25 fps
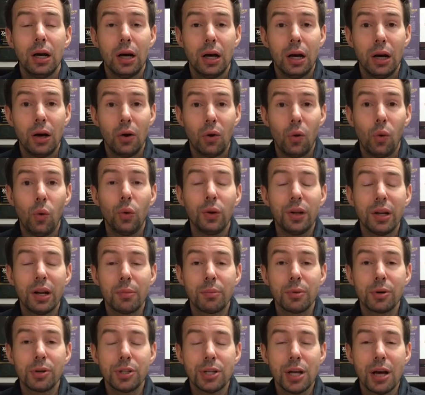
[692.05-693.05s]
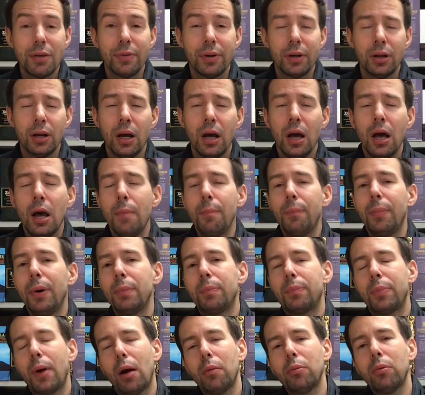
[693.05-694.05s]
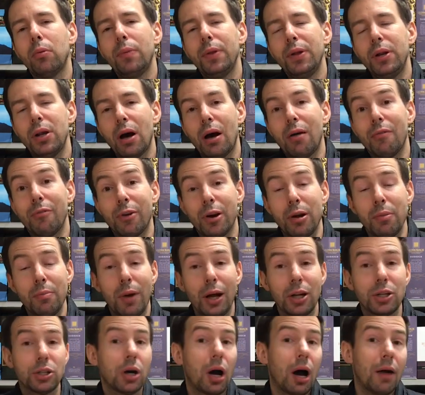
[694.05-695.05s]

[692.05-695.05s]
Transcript: old number 7, but probably not very much.